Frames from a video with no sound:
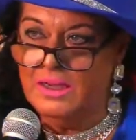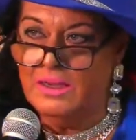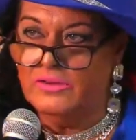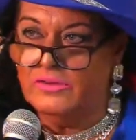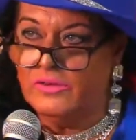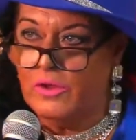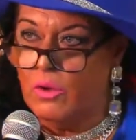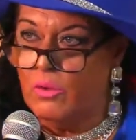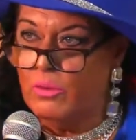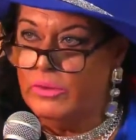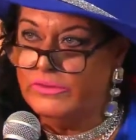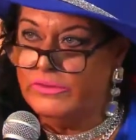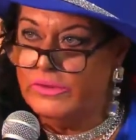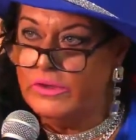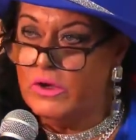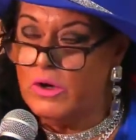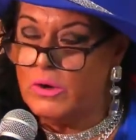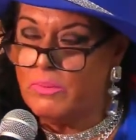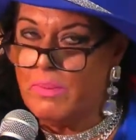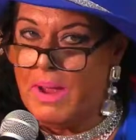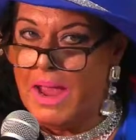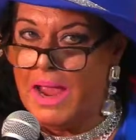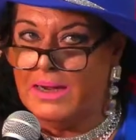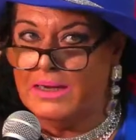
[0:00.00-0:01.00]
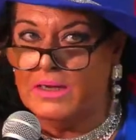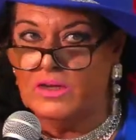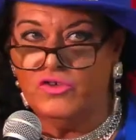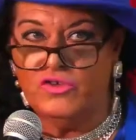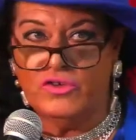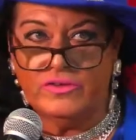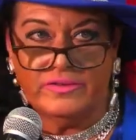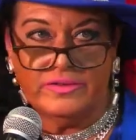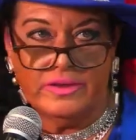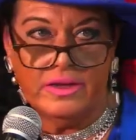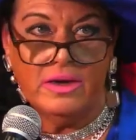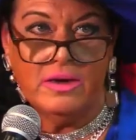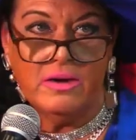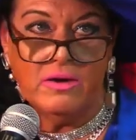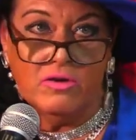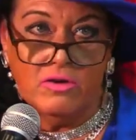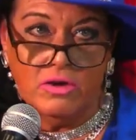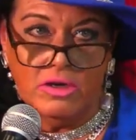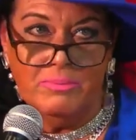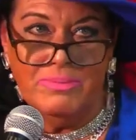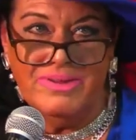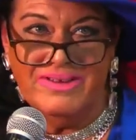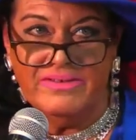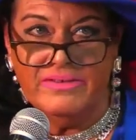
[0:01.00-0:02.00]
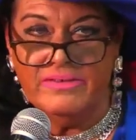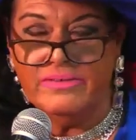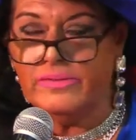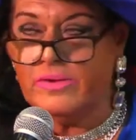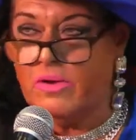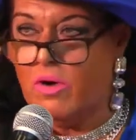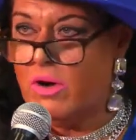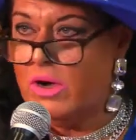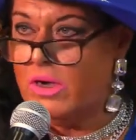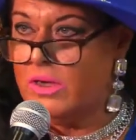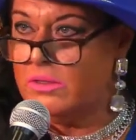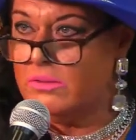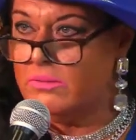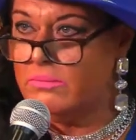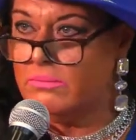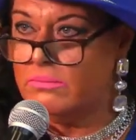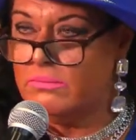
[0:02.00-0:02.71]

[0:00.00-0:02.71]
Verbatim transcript: it's always in your pocket, just like a good business card.